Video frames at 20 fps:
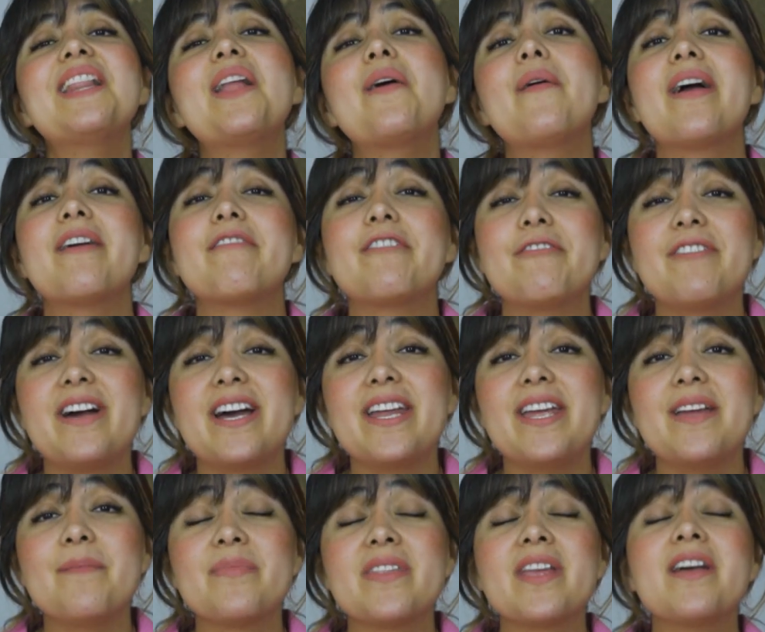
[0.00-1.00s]
Hello
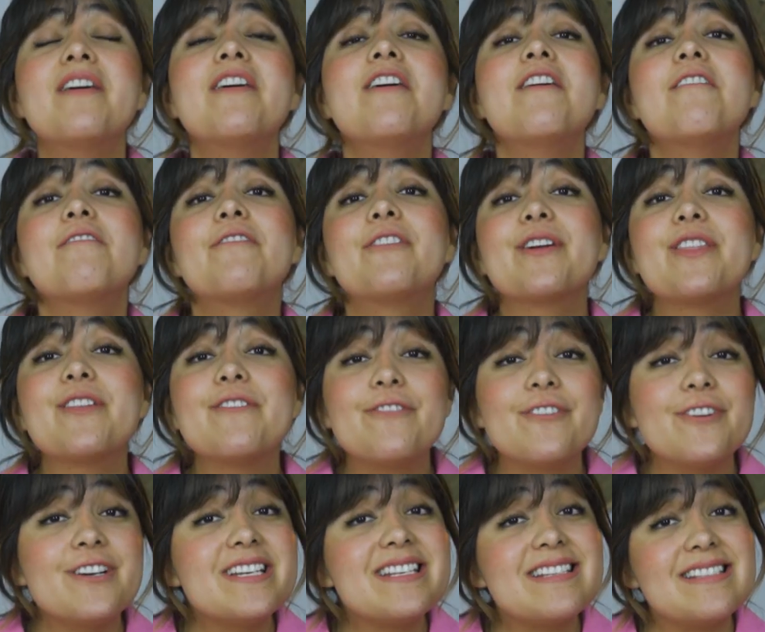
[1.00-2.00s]
everybody! For the
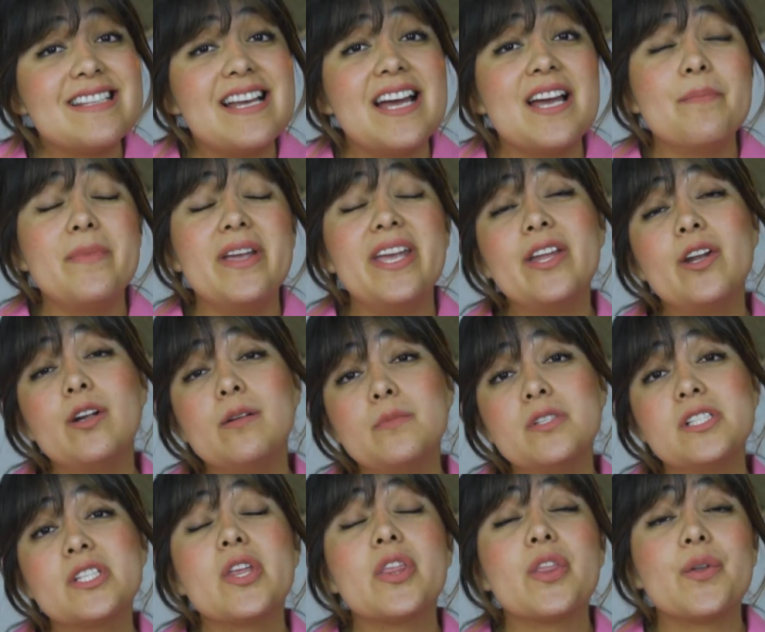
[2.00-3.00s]
first time in
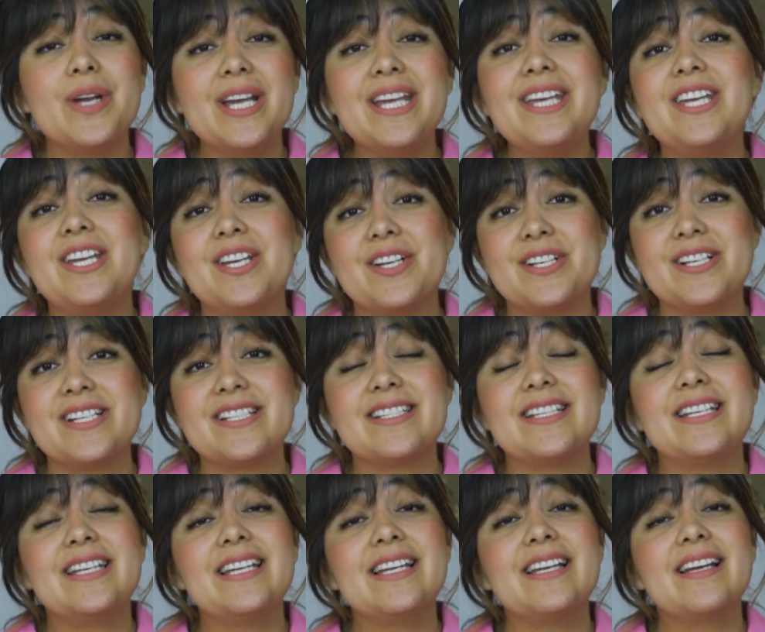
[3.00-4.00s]
almost three
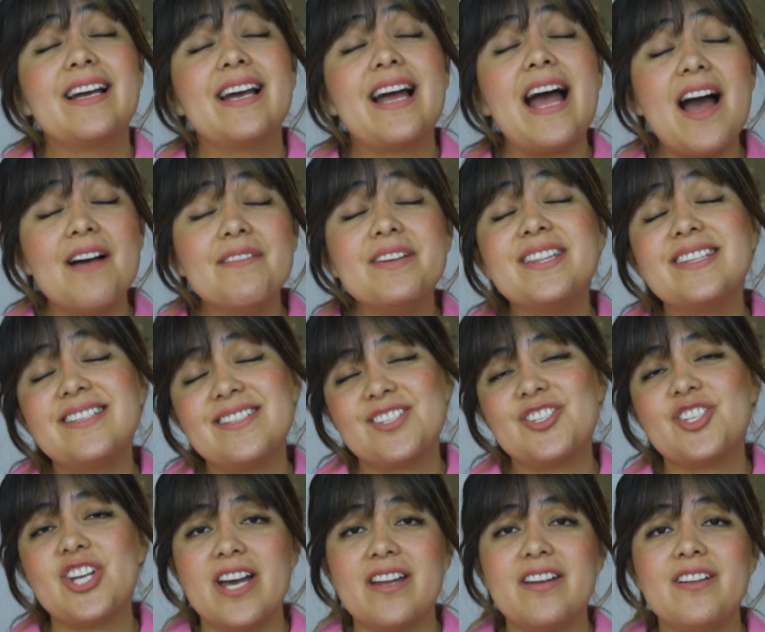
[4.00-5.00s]
years having this
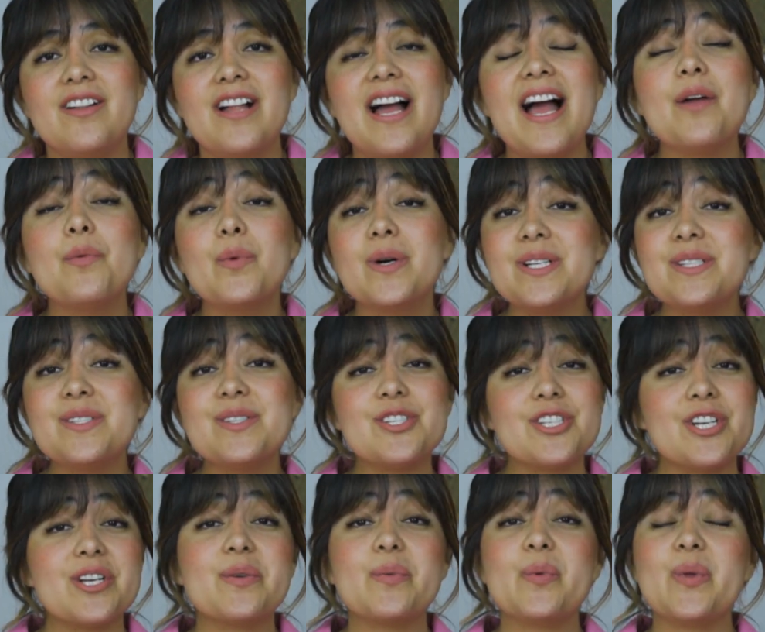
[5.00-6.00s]
channel, I wanted to
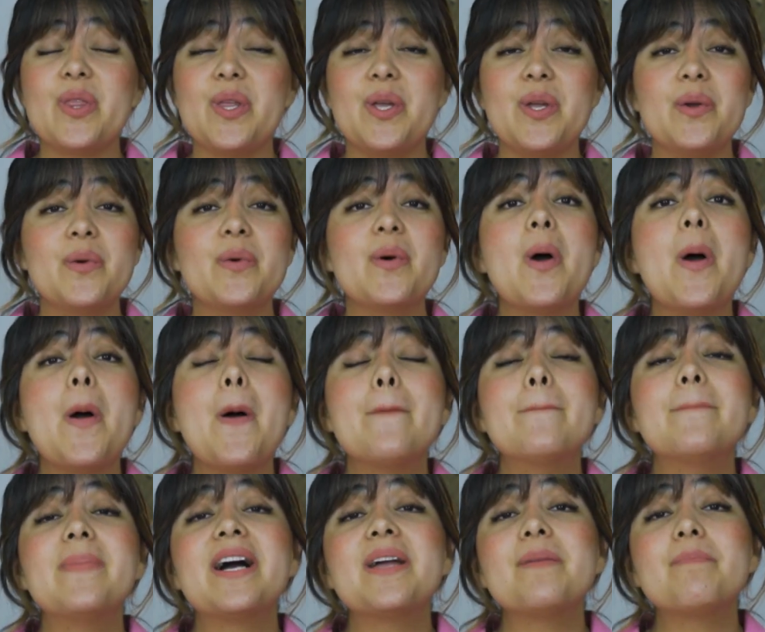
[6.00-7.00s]
share with you
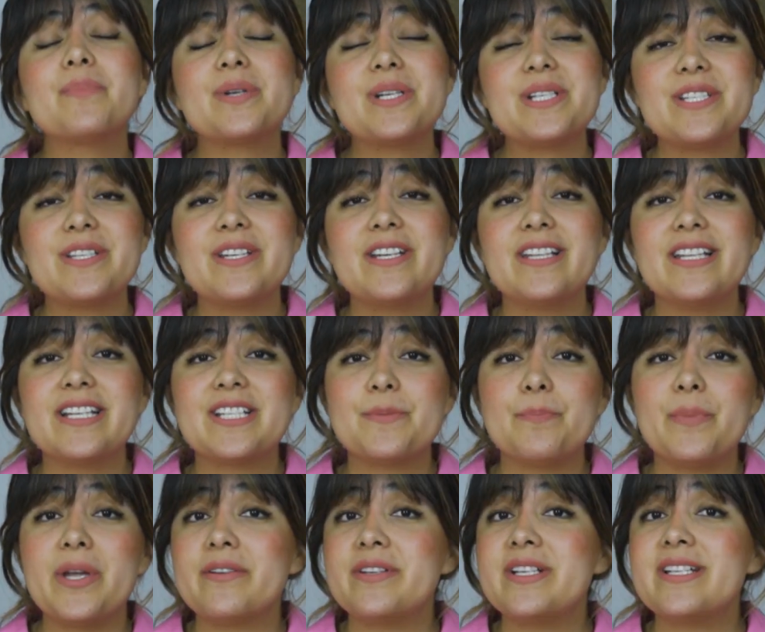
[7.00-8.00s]
my personal
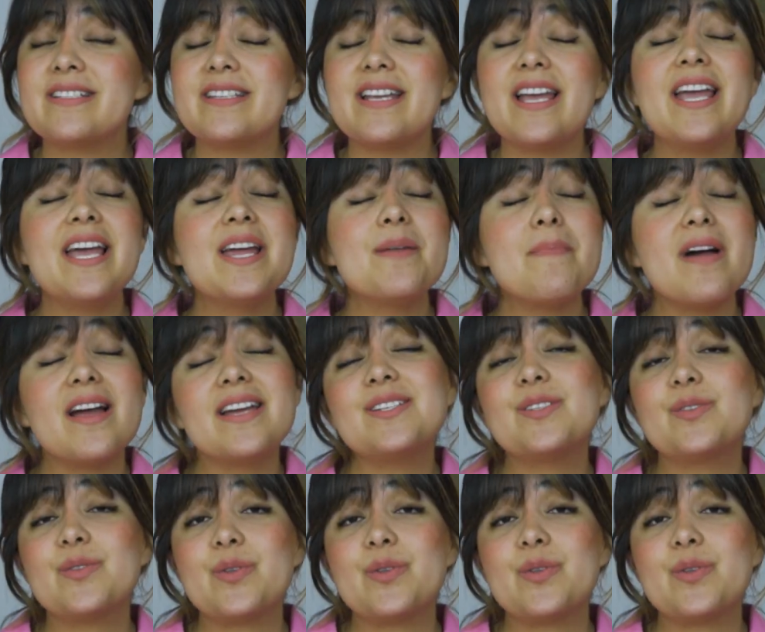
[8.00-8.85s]
experience and my